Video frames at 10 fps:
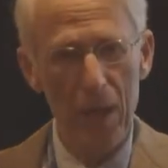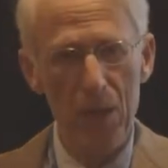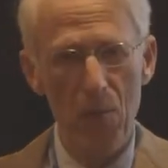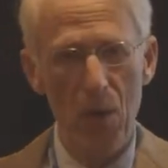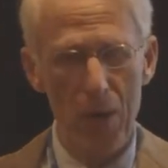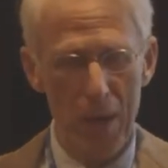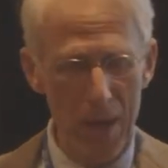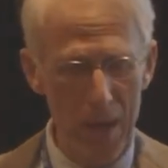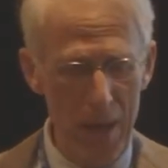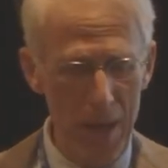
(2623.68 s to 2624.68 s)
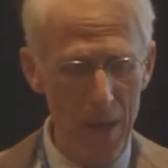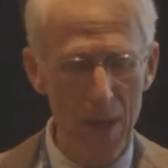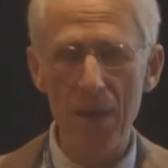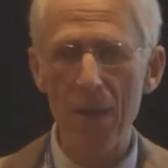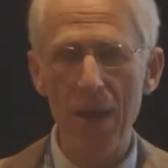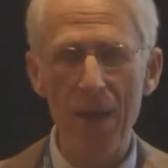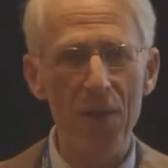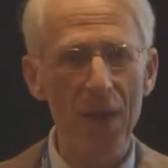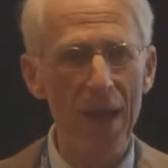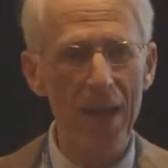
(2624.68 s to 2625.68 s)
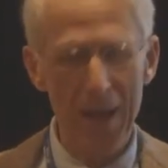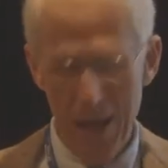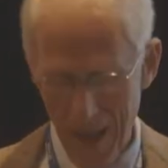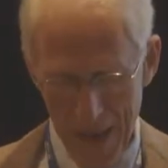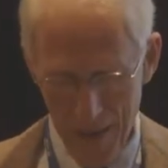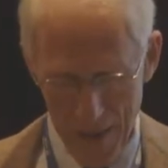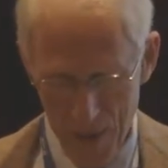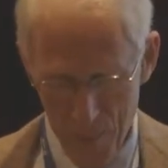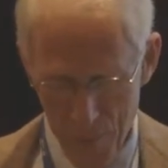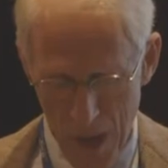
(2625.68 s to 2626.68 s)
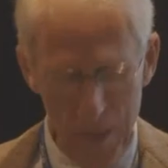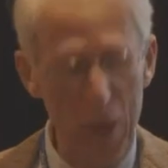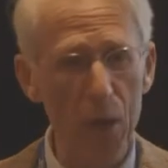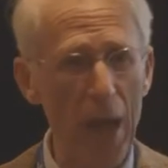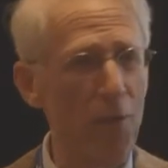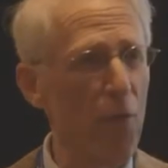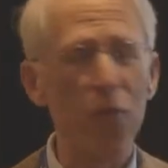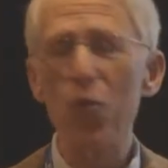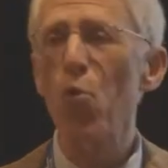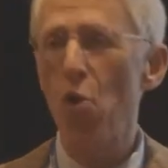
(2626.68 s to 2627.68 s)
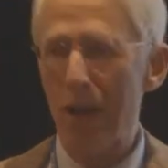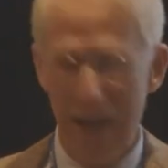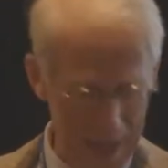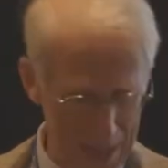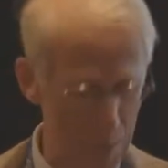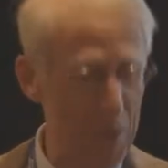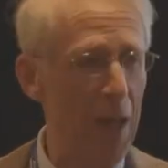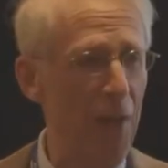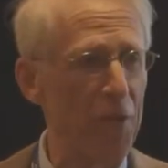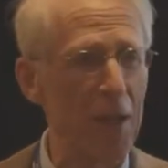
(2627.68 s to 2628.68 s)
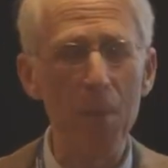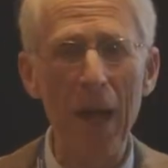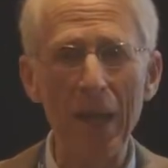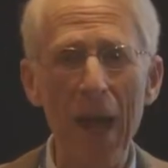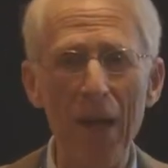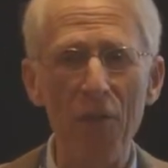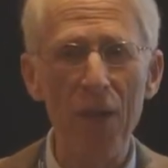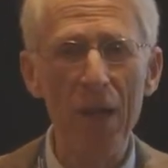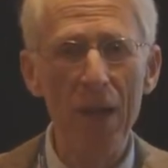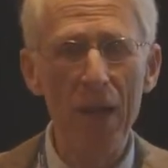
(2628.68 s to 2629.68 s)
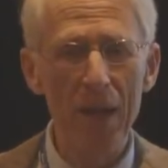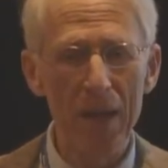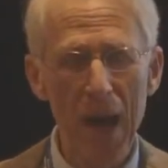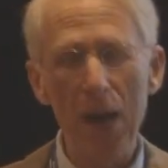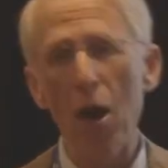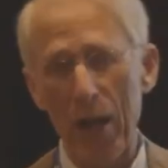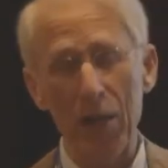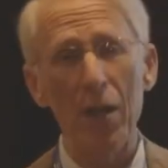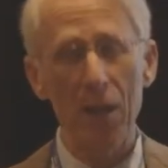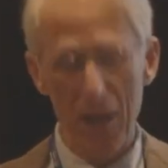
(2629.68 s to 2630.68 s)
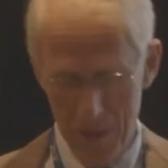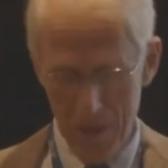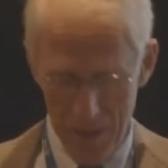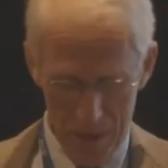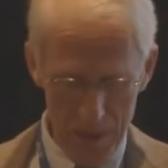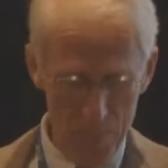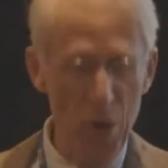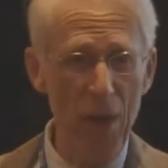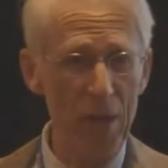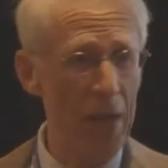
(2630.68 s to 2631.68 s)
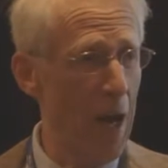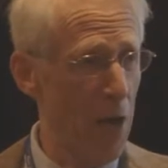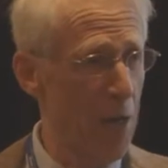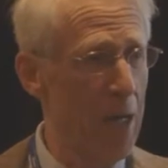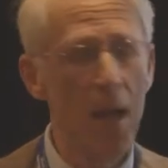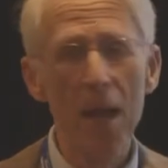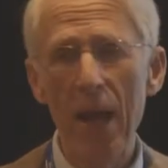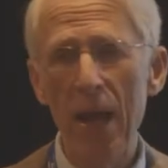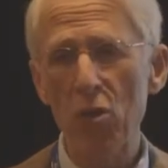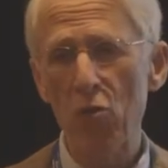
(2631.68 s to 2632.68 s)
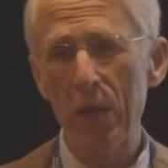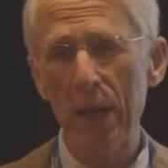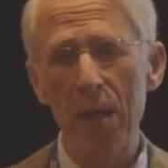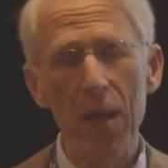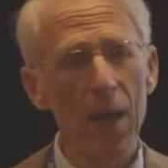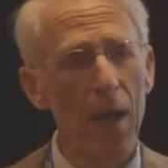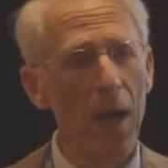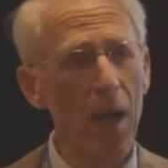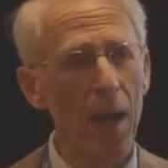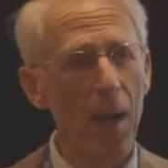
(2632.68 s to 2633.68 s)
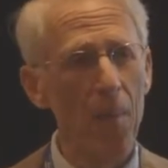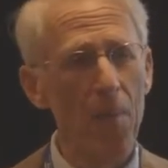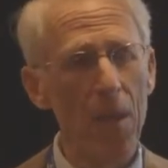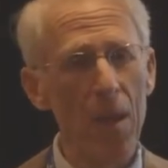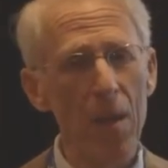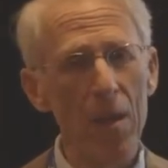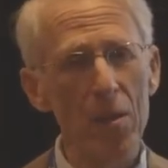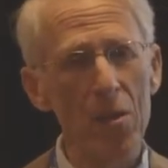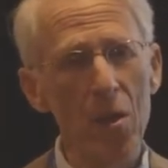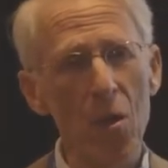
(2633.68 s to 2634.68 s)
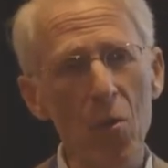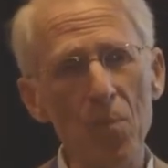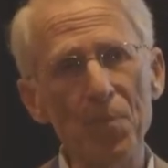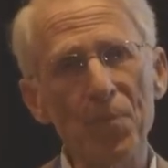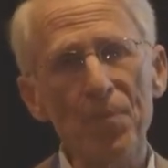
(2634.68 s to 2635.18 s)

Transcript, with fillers: he wrote that I probably only have a few orgasms left in my life. And not article, in a private diary entry. So